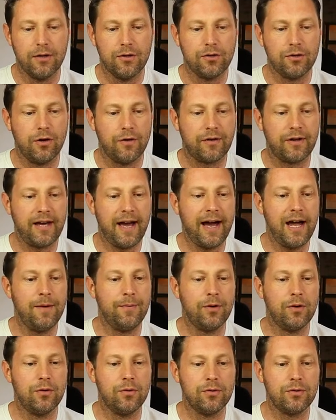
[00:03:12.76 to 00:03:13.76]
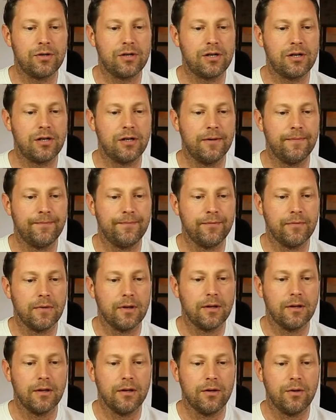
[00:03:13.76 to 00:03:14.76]
sort of cables,
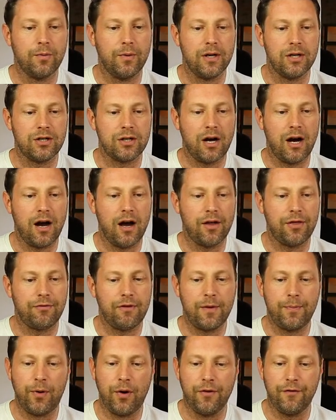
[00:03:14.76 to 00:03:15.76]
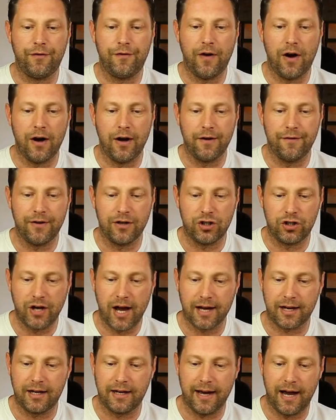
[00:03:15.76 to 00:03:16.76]
which are 3.5
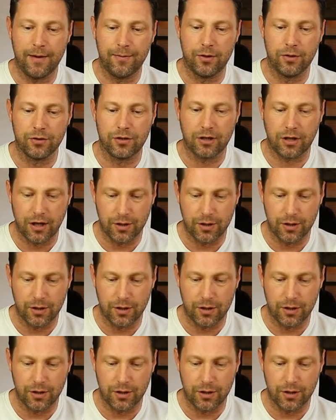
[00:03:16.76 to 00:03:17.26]
jack cables.